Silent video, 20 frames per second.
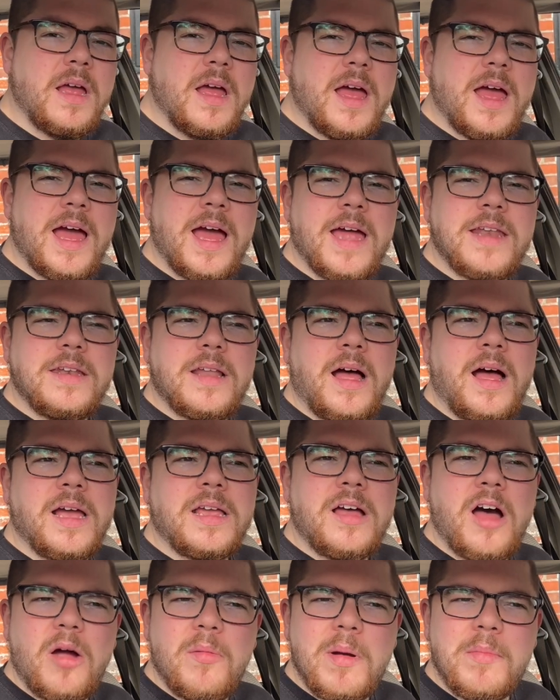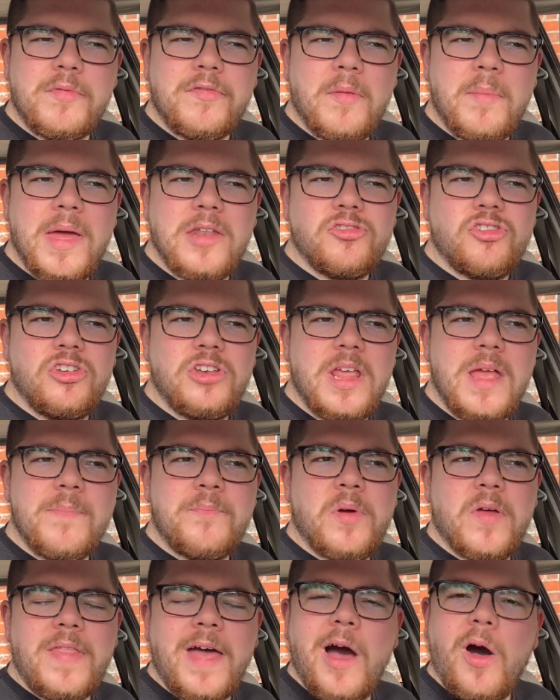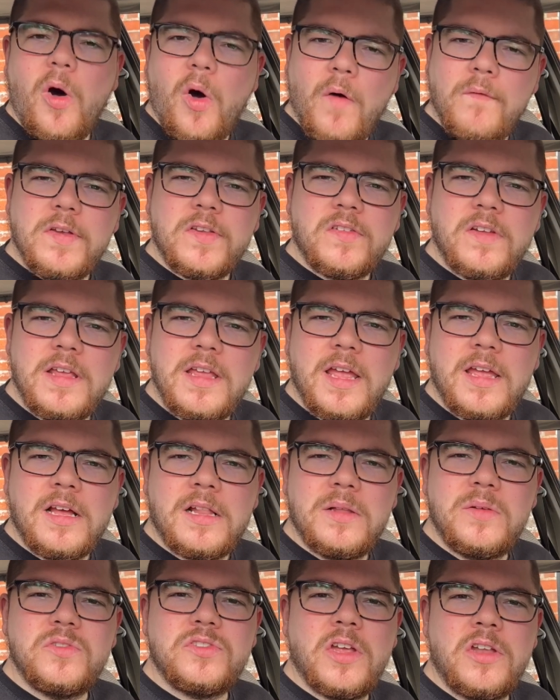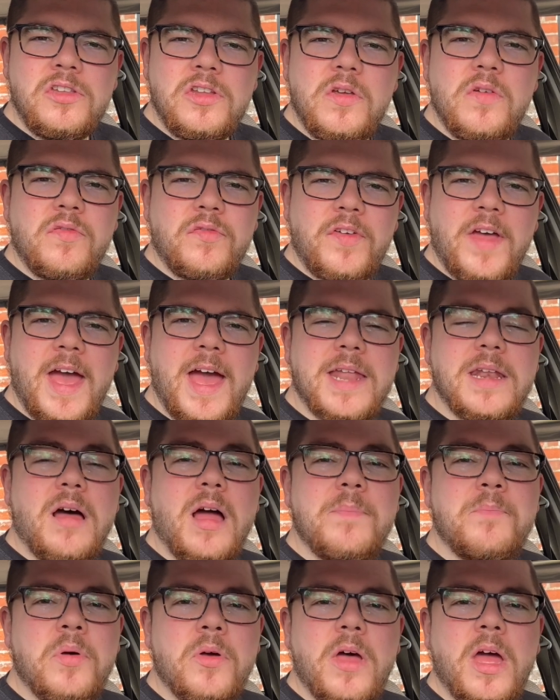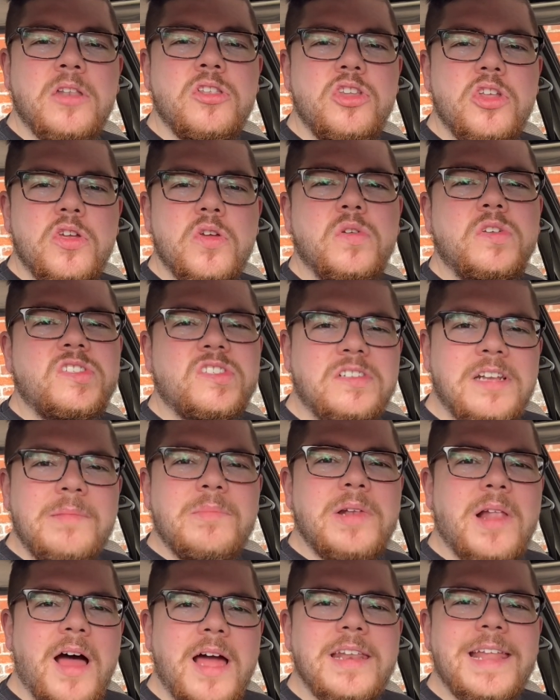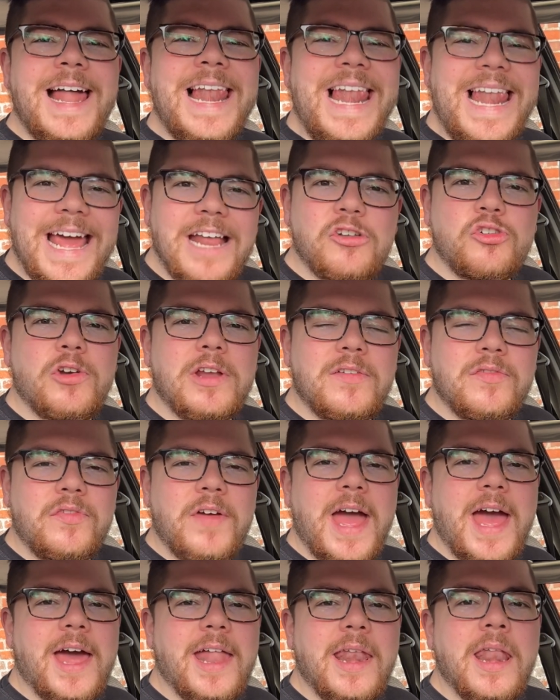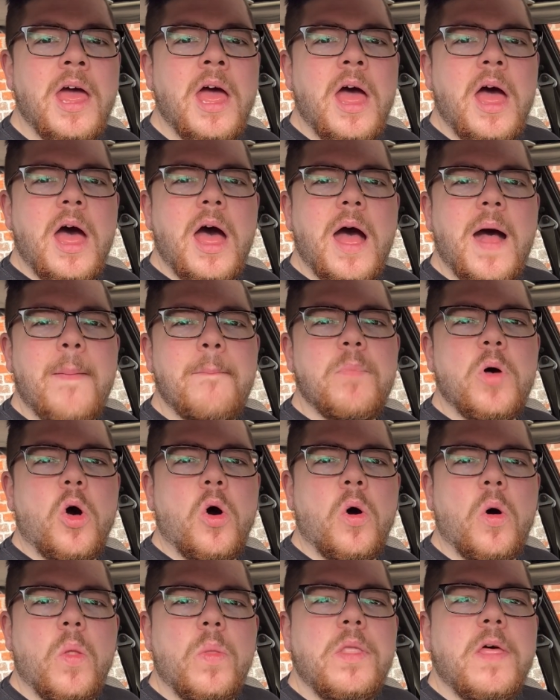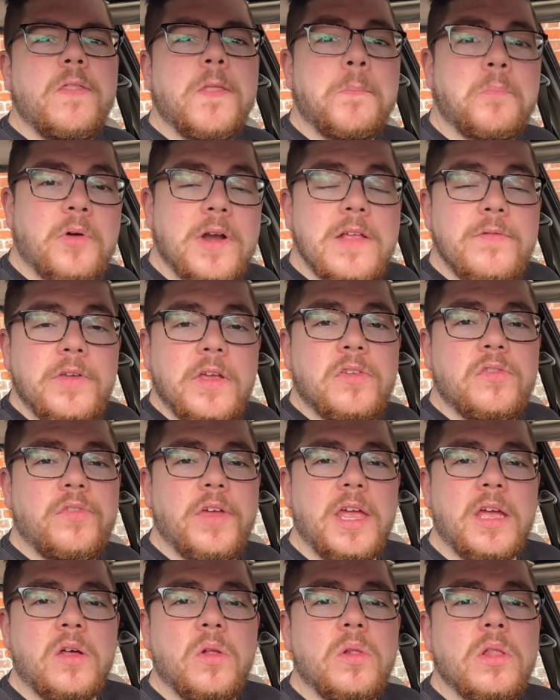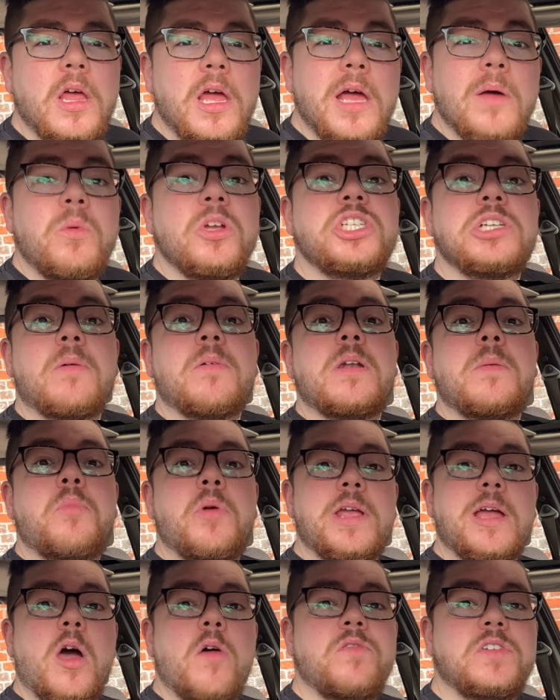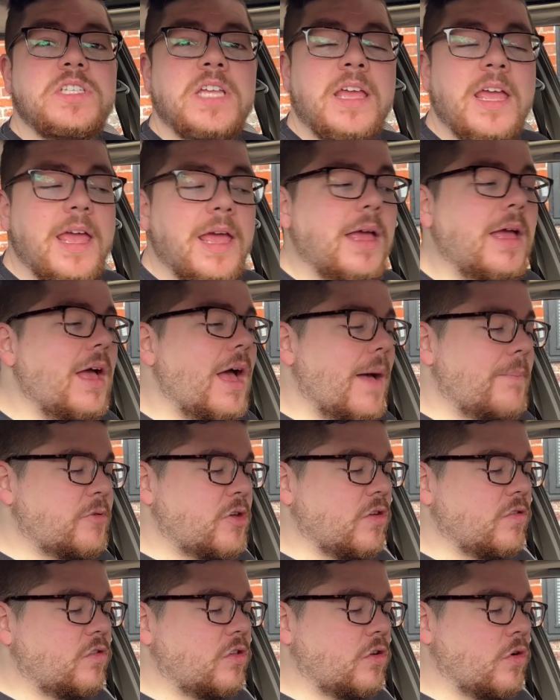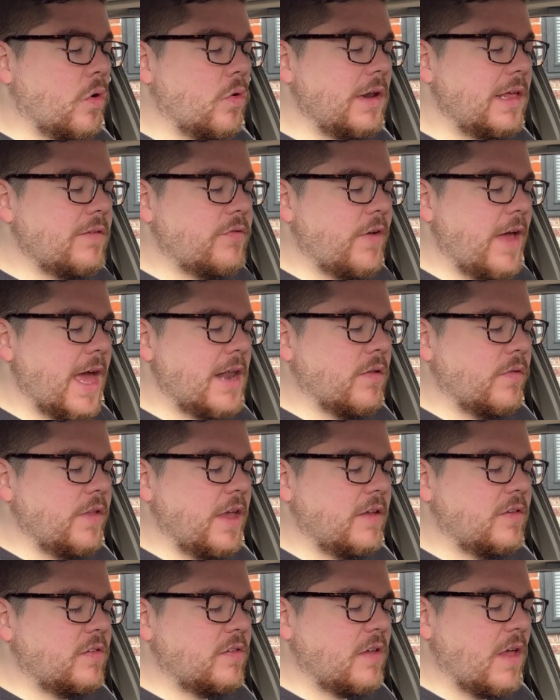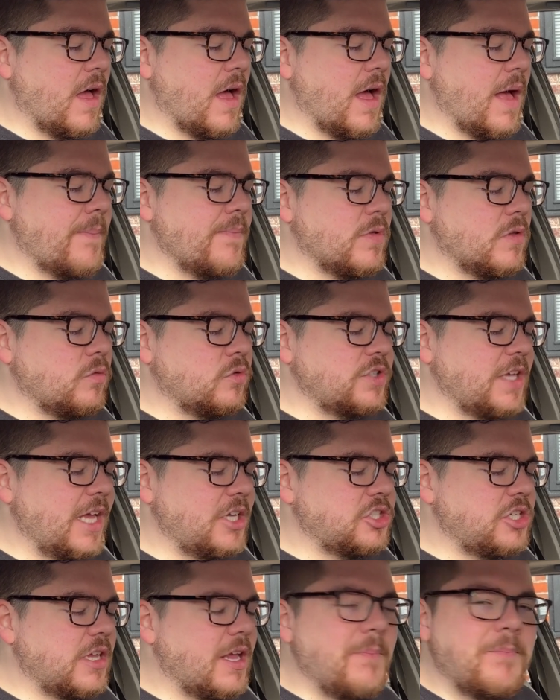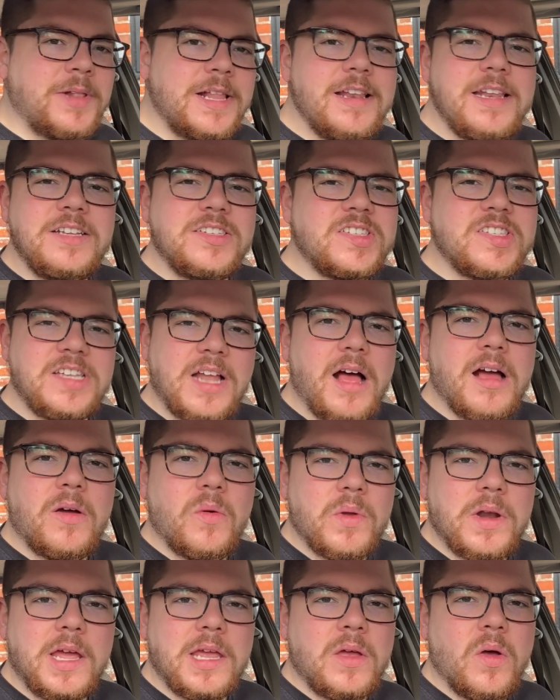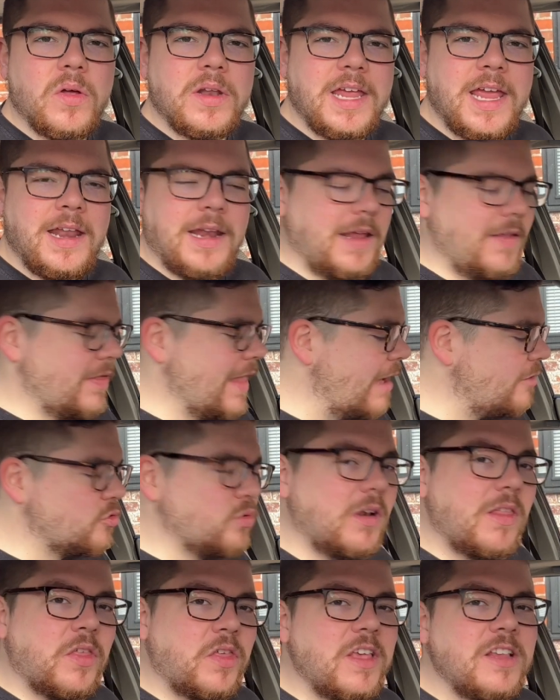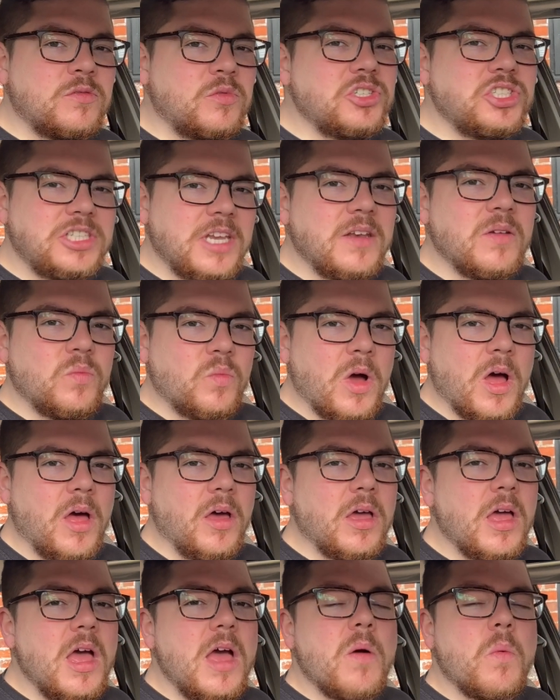And I can't remember if I mentioned it, but that obviously includes a new fan. I put a new slimline electric fan on the previous vehicle, which I'm going to bring over to here, because the cooling fan on this was actually completely stuck when I got in it. That was one of the things which didn't work.